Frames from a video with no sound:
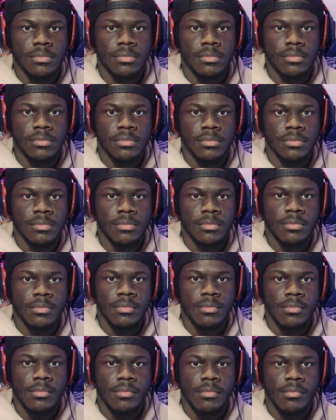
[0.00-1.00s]

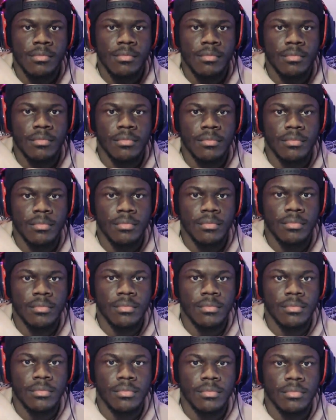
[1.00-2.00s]

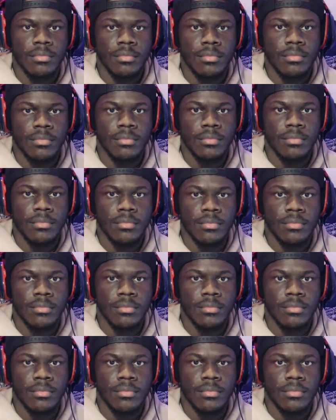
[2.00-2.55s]
No one is speaking in this clip.